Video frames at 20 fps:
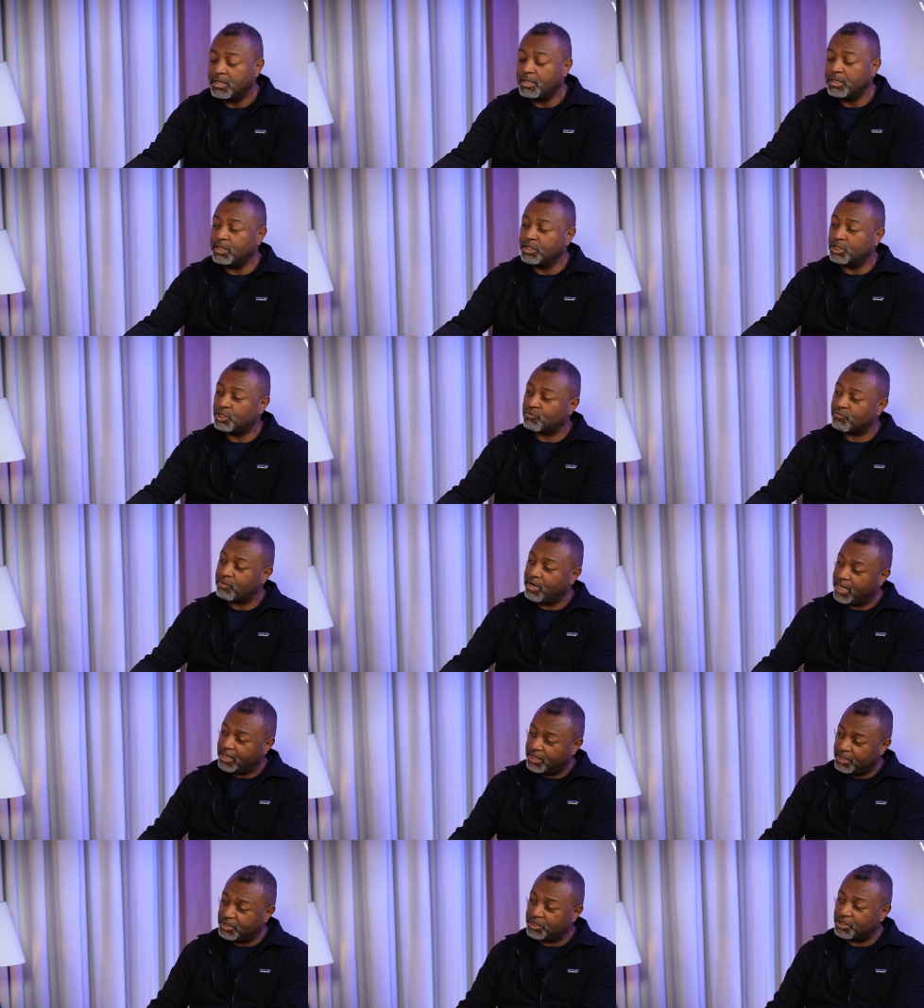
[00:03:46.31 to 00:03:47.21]
The
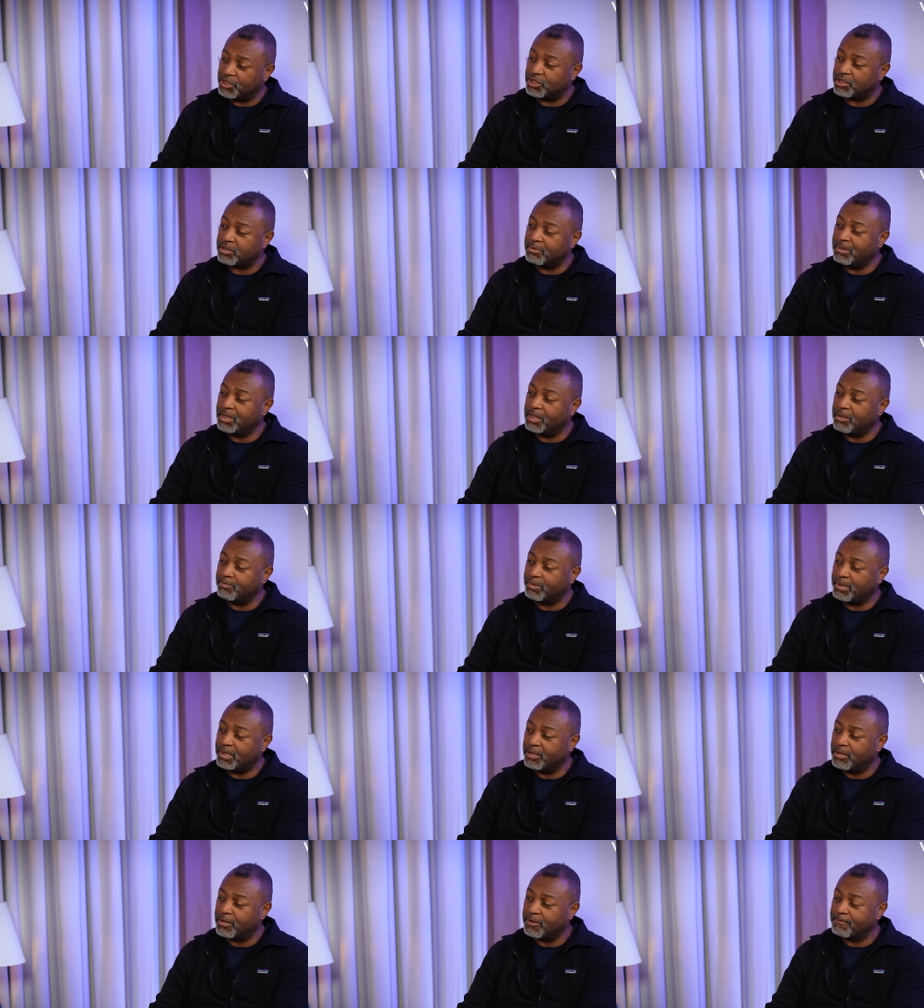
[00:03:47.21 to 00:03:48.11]
Israeli system, it
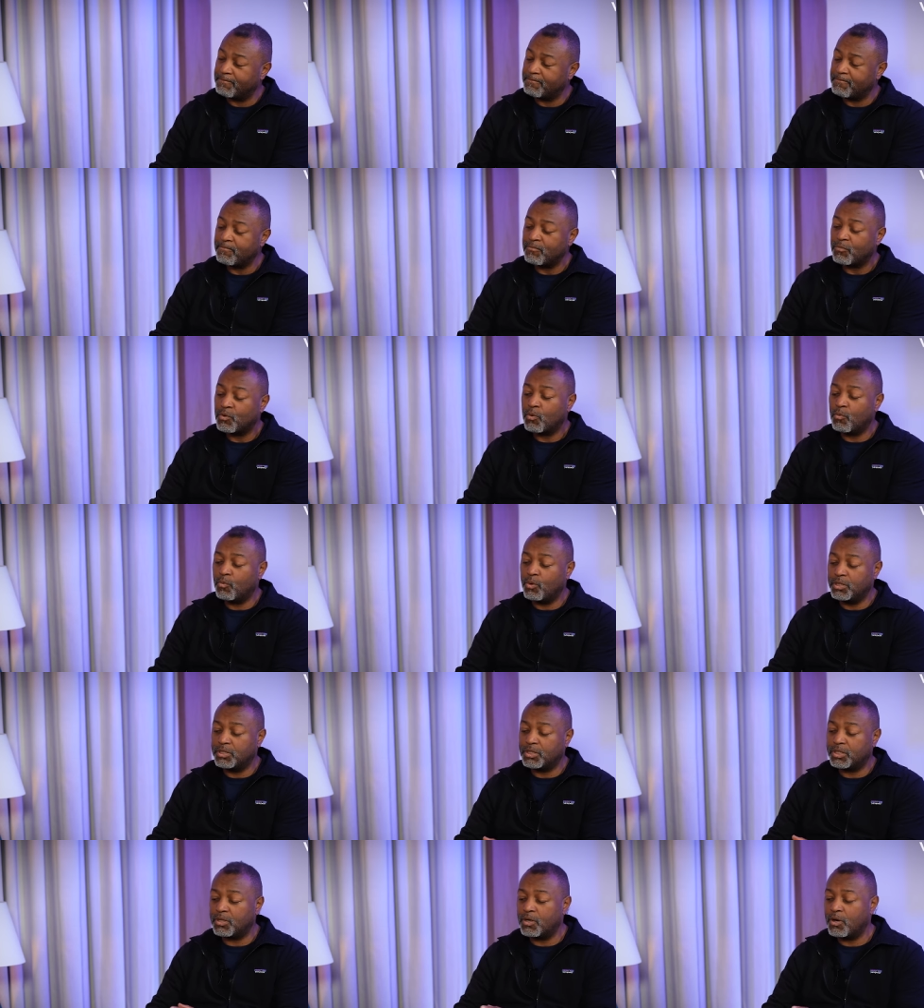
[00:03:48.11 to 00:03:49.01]
appeared,
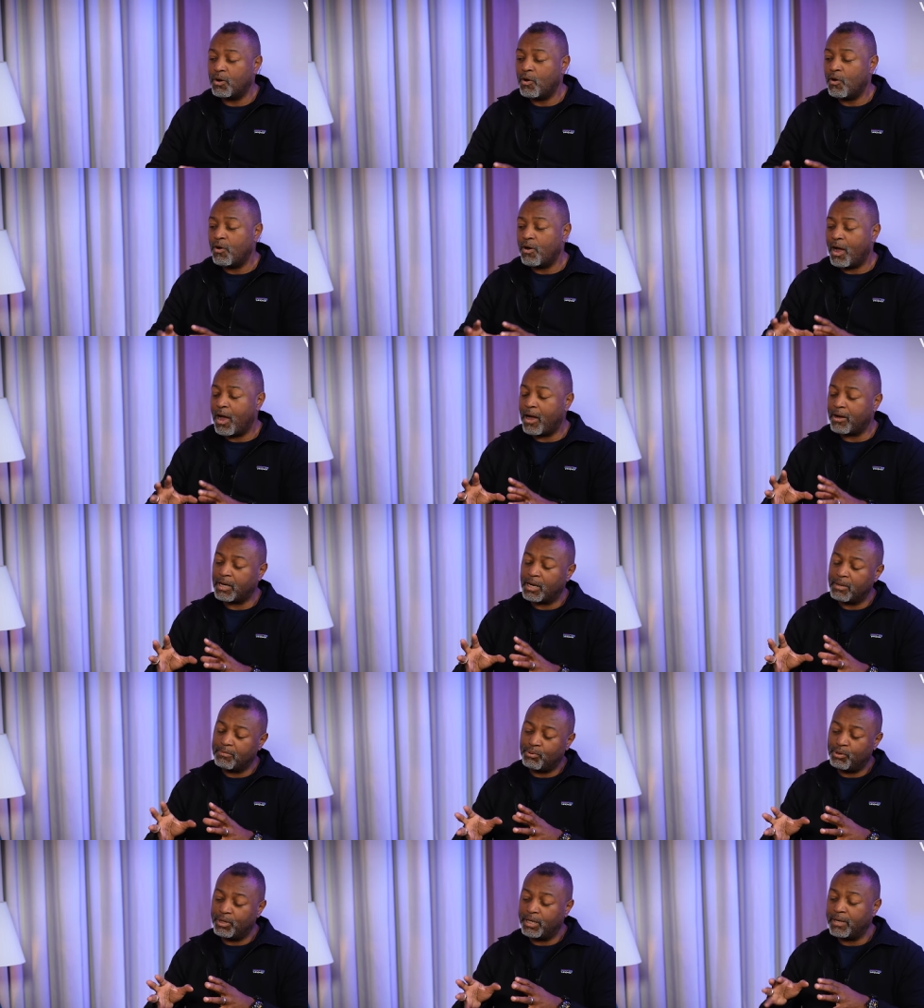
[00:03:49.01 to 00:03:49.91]
was how can
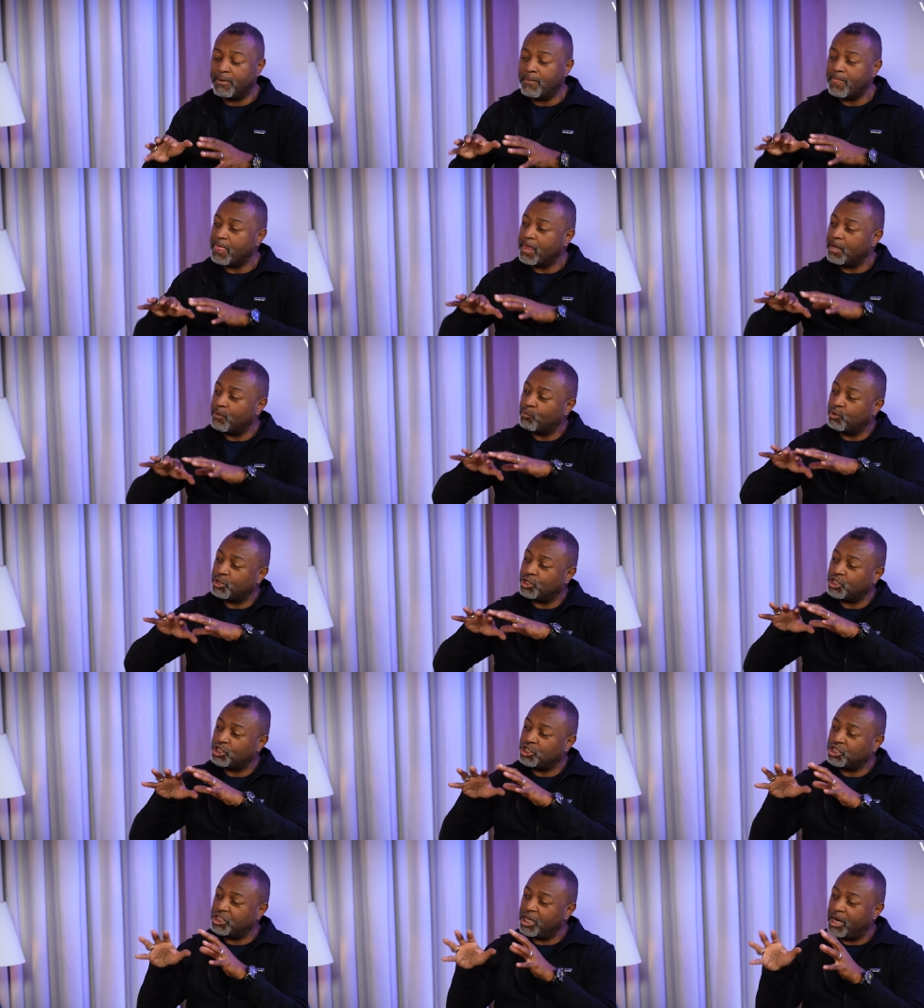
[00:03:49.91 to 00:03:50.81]
I put it? It was
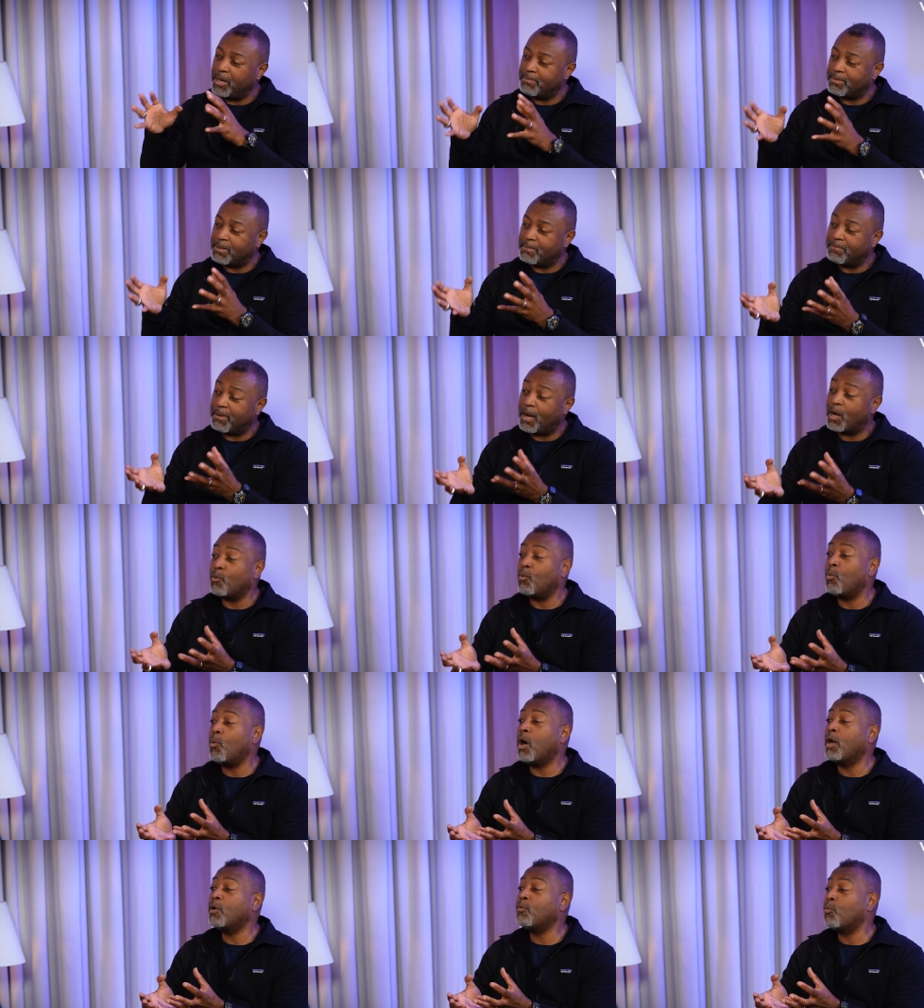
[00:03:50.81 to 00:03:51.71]
shaped by
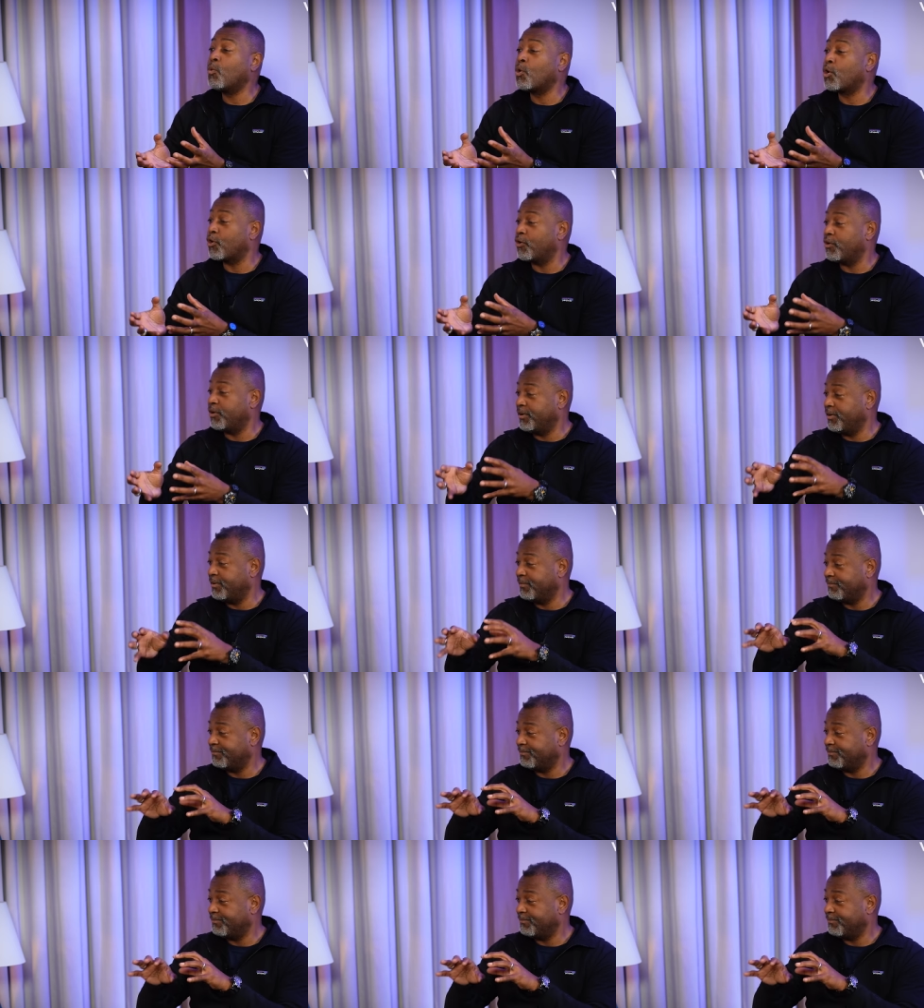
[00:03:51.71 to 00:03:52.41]
one word.